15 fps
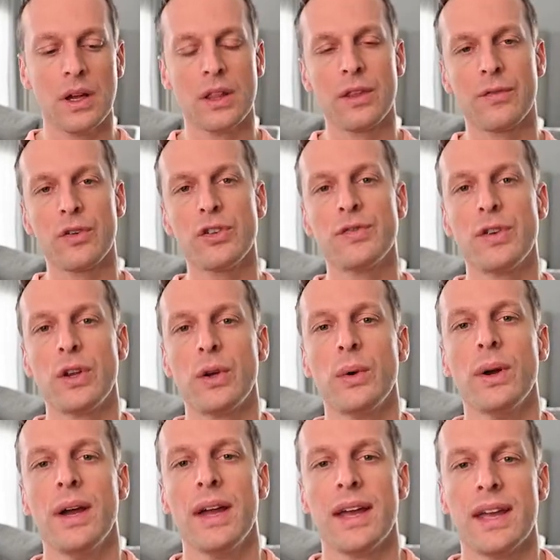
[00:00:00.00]
The first view
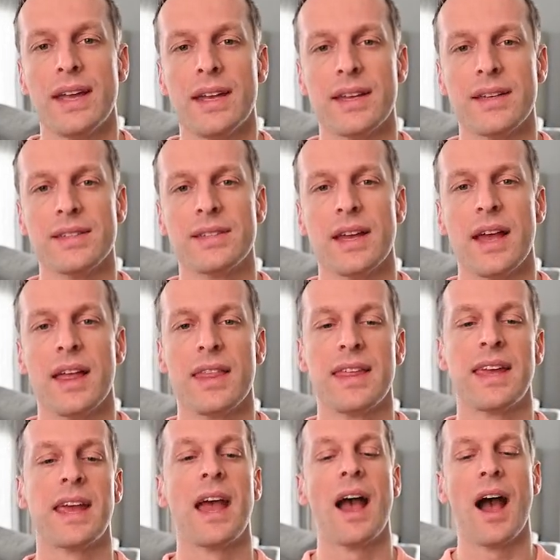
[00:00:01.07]
is
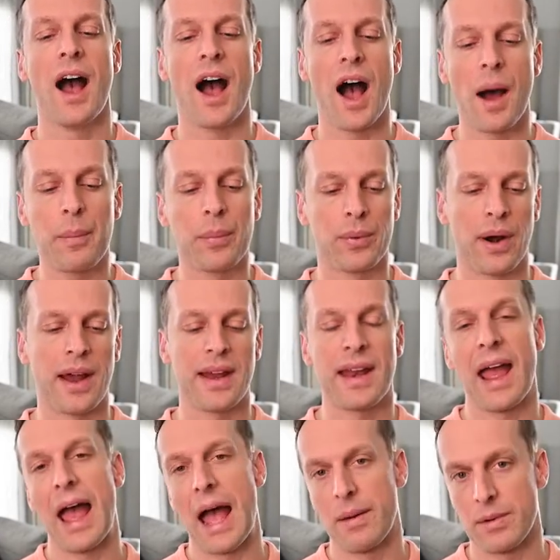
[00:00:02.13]
the upright
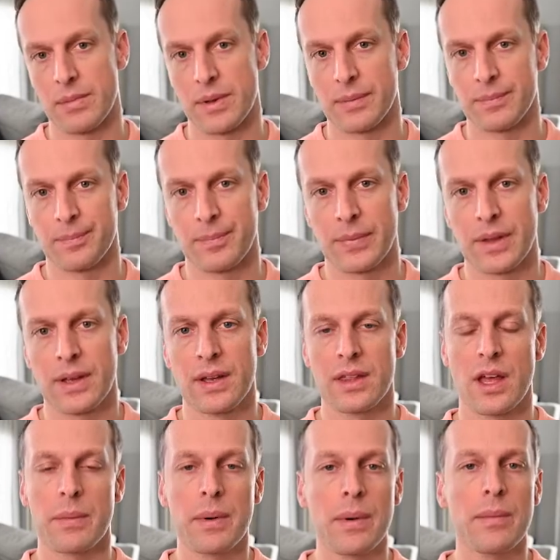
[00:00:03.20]
abdomen.
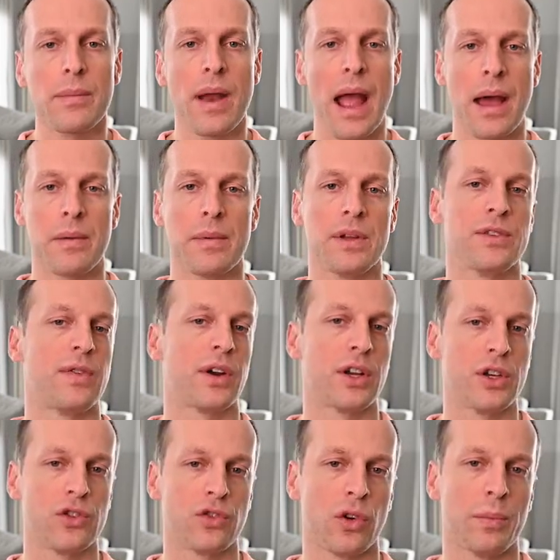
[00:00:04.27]
The upper abdomen is very
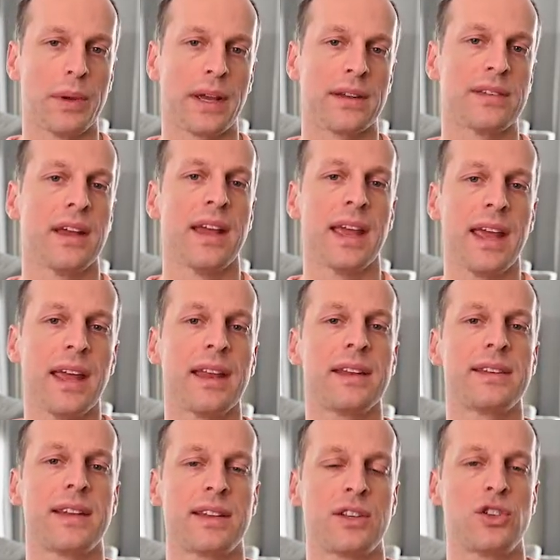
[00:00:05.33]
useful because
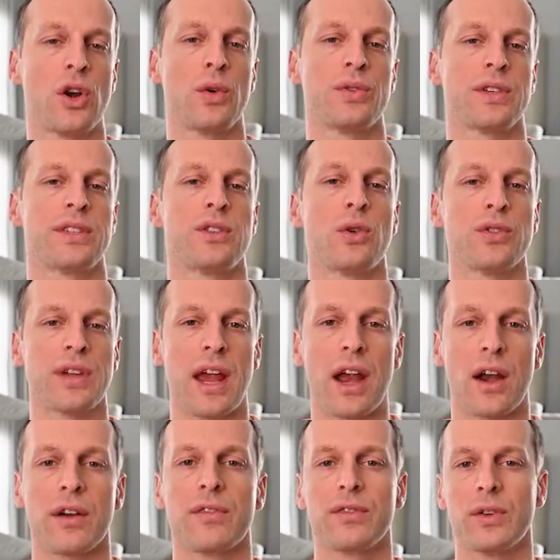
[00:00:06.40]
it shows us those
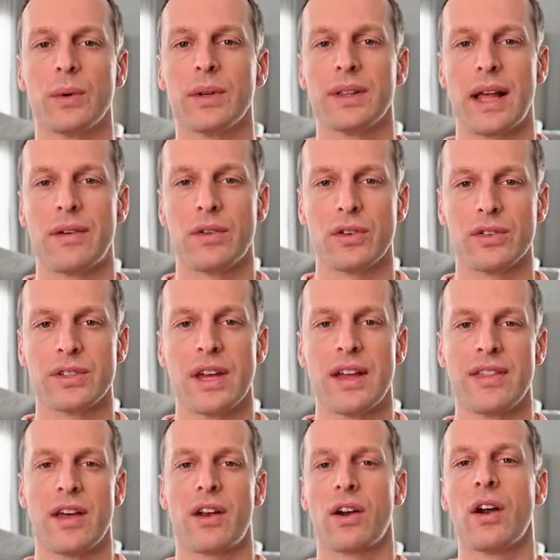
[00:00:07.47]
air fluid levels
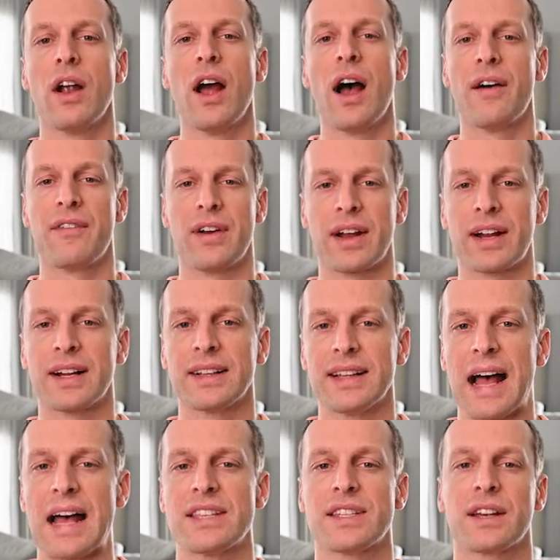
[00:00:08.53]
that are a very
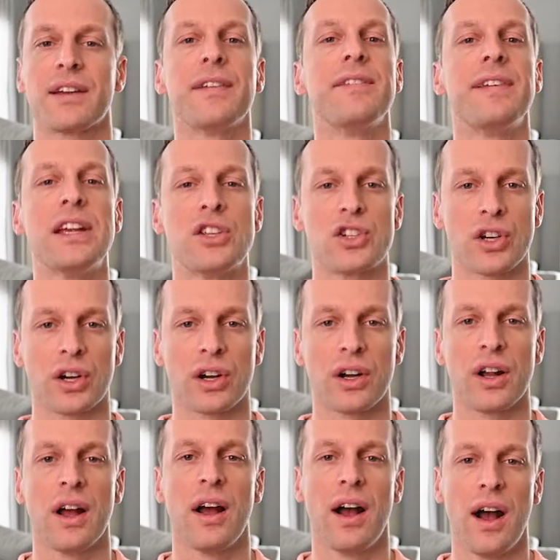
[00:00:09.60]
classic
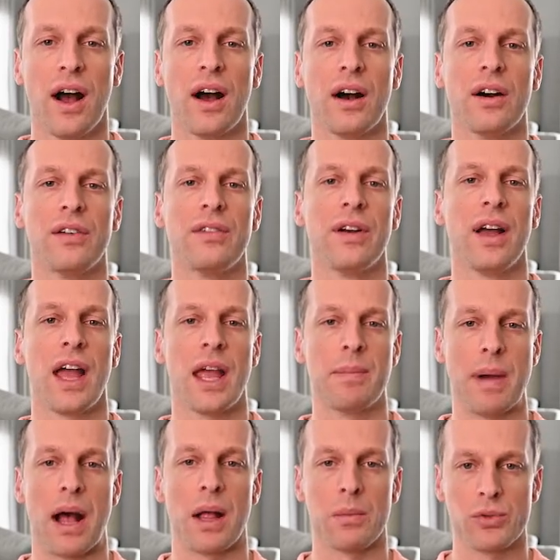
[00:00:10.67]
feature of a
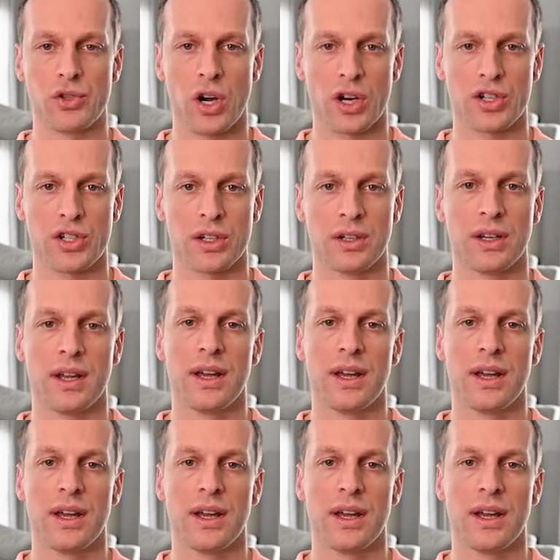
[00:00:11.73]
bowel obstruction.